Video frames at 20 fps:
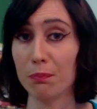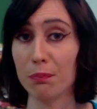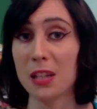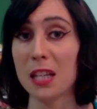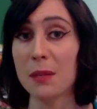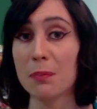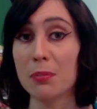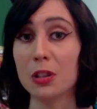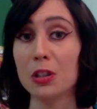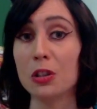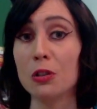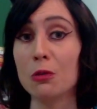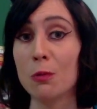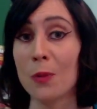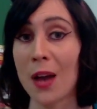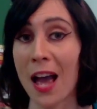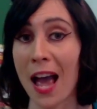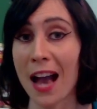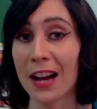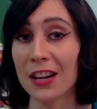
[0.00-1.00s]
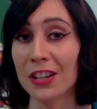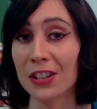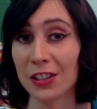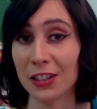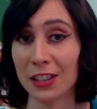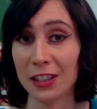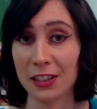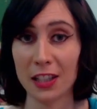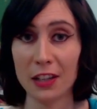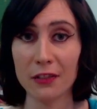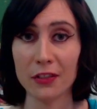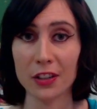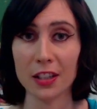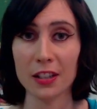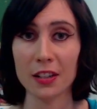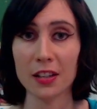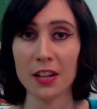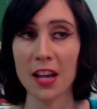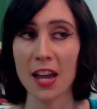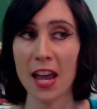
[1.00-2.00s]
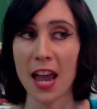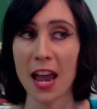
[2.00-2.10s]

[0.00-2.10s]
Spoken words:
people who actually live it.